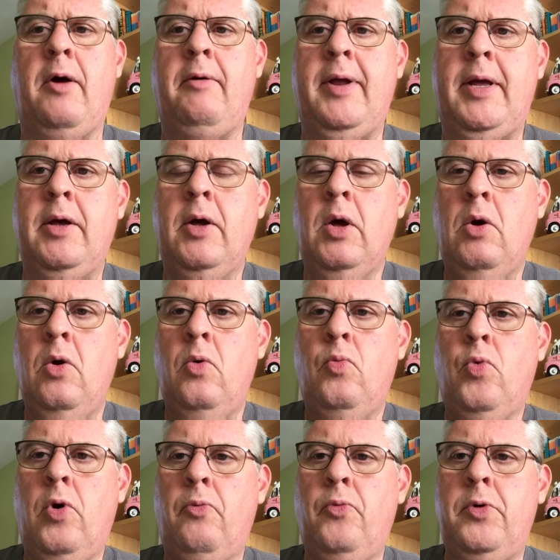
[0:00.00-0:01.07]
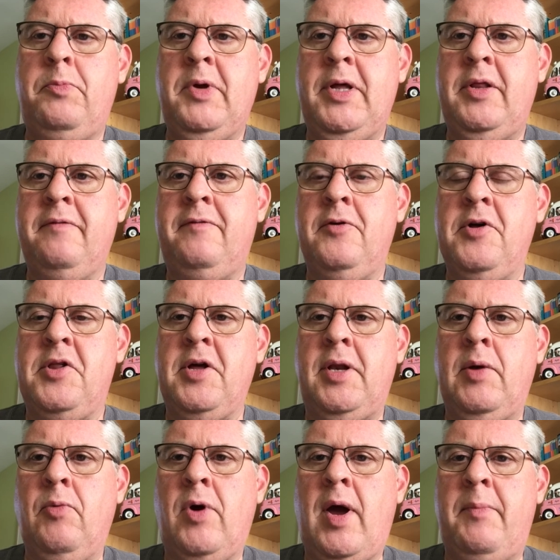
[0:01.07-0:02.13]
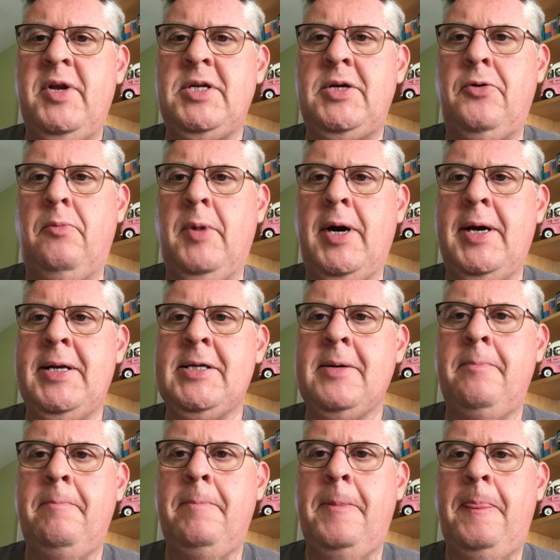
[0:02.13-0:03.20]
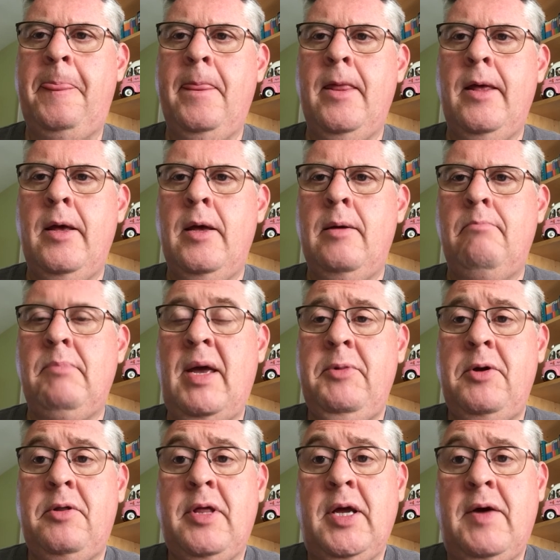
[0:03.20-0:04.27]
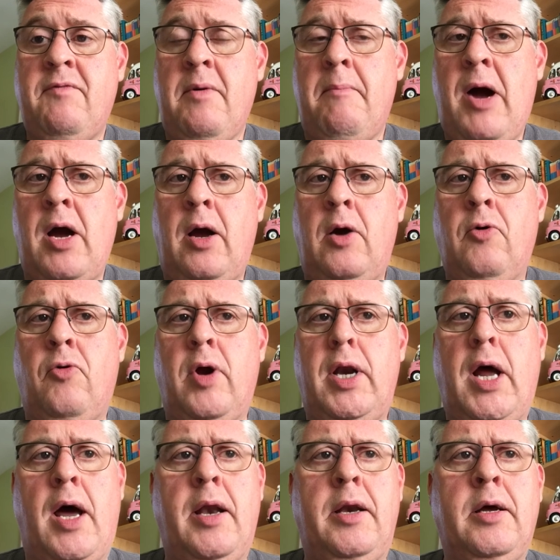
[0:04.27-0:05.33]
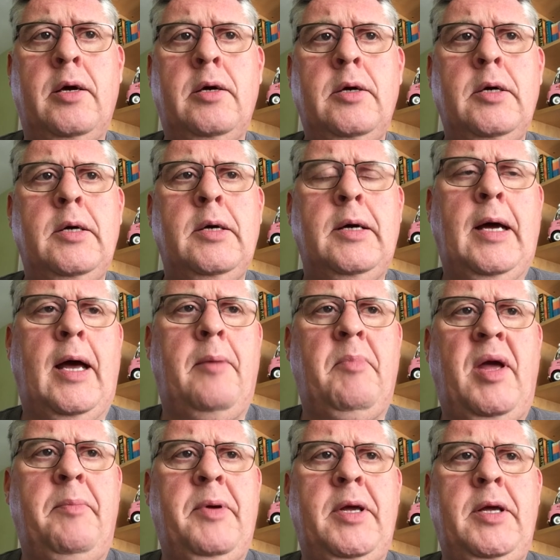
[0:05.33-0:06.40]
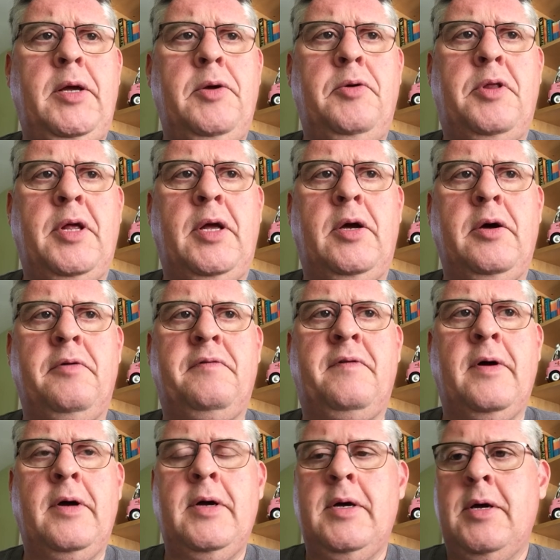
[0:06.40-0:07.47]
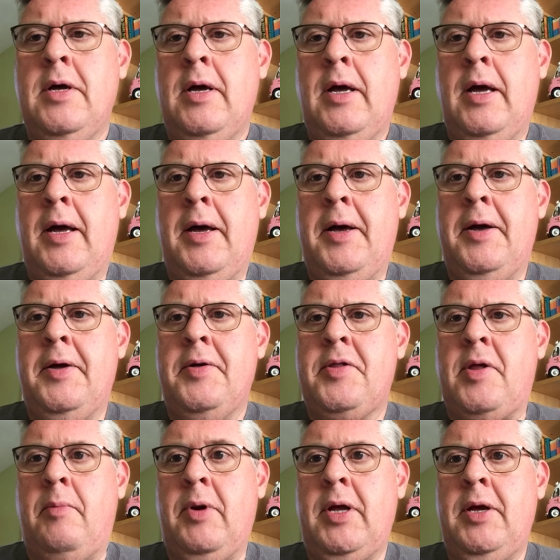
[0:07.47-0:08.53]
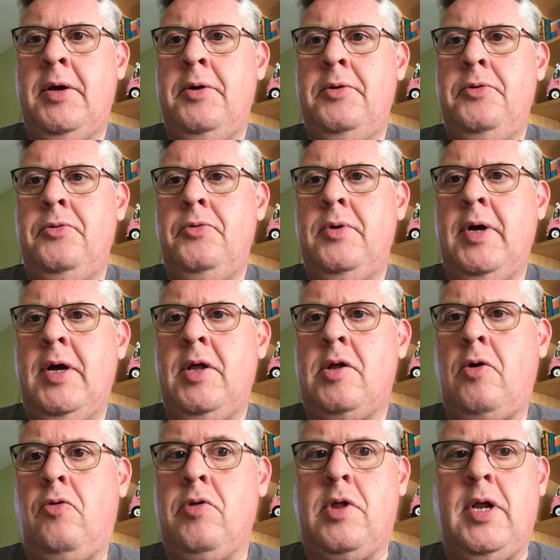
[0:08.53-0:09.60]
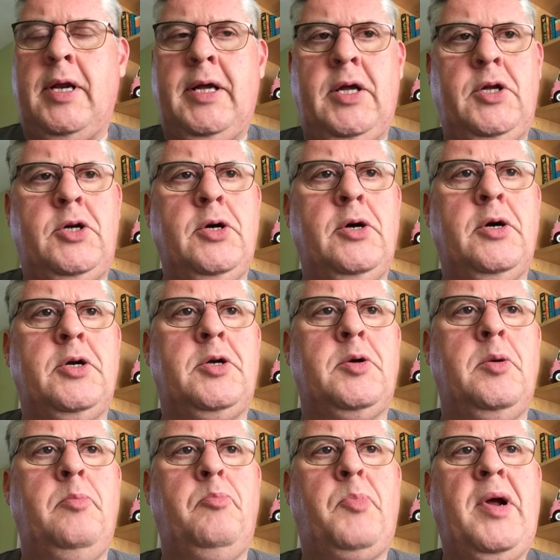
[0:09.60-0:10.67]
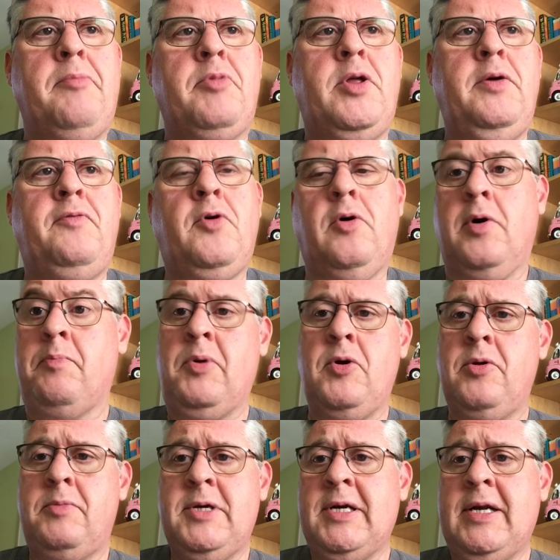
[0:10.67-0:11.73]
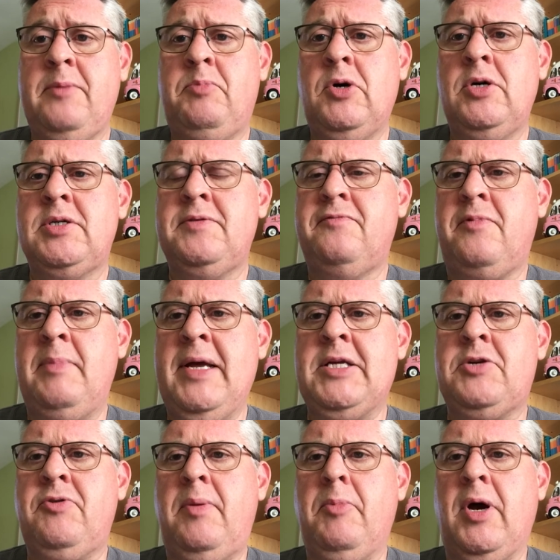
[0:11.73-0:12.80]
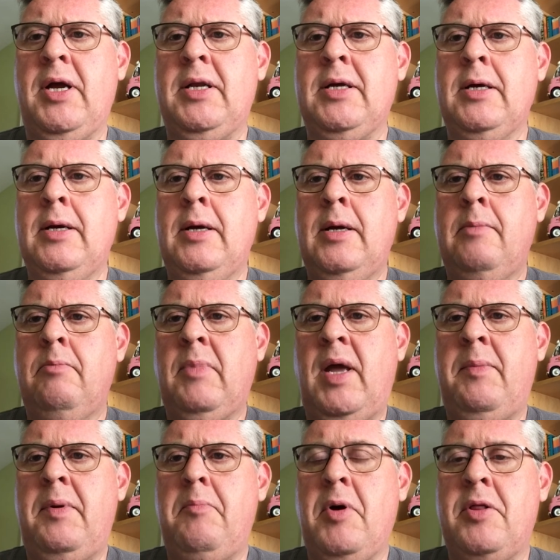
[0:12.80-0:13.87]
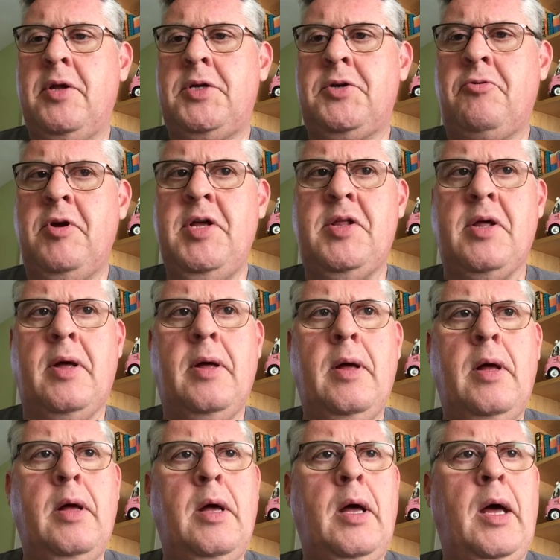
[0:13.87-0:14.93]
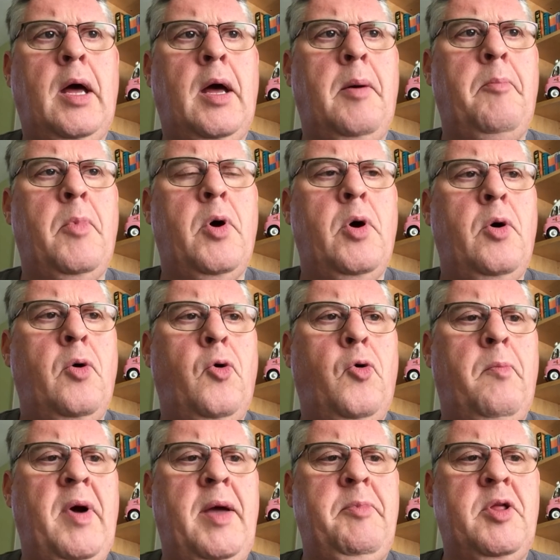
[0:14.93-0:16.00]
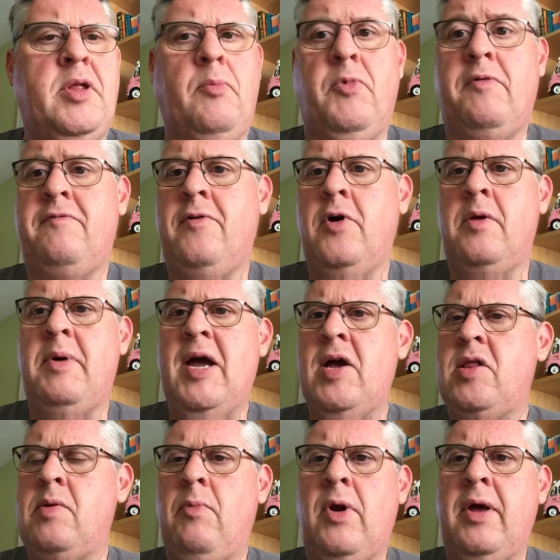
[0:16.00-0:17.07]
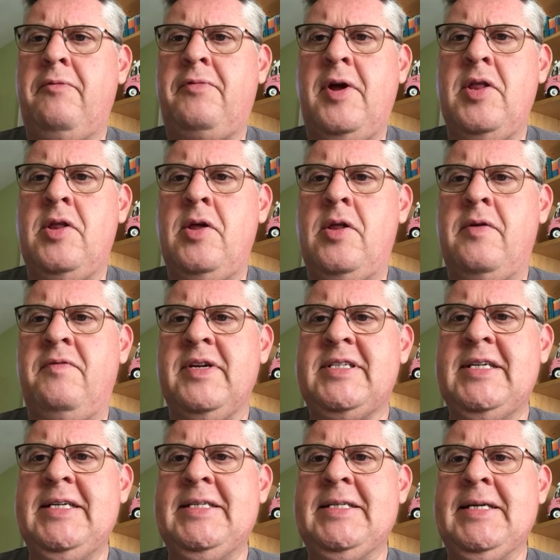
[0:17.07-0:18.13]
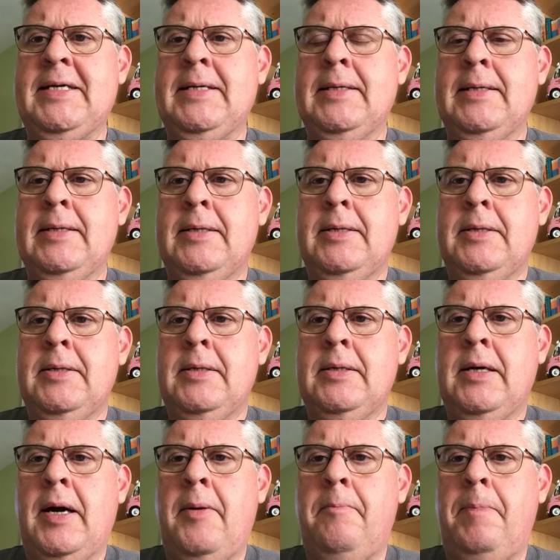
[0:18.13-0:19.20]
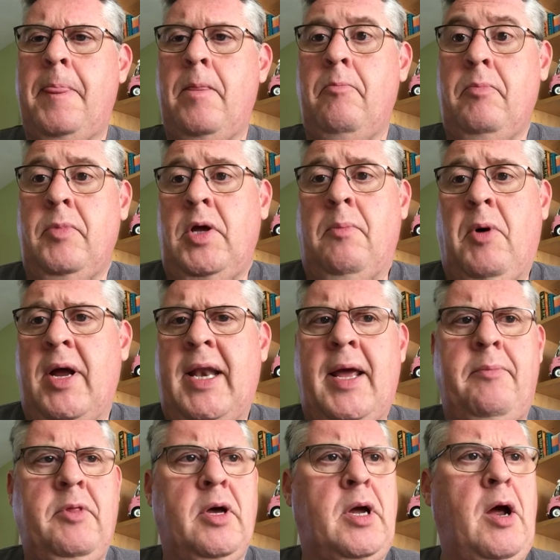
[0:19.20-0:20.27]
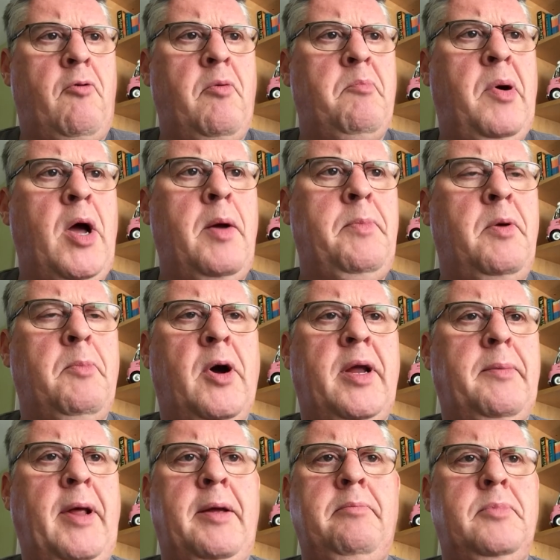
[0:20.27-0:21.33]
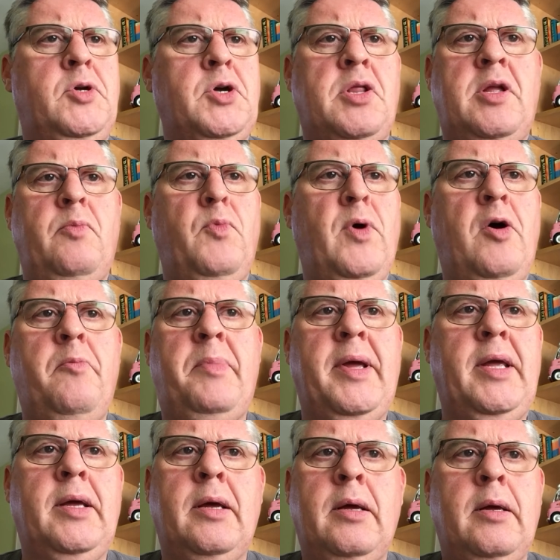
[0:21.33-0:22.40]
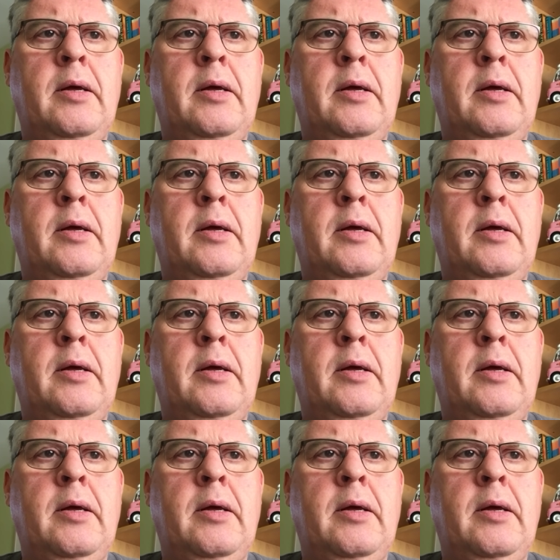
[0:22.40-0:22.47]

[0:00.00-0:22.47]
holy, what would be the first thing that would come into your mind? Maybe you'd think of a monk or a nun. Uh, maybe you'd think of uh, somebody who is constantly in church. Perhaps you've got a particular person from history in mind. Maybe Mother Teresa, um, or maybe someone further back, someone like Francis of Assisi. Um, you might name the current Pope. You might name Justin Welby,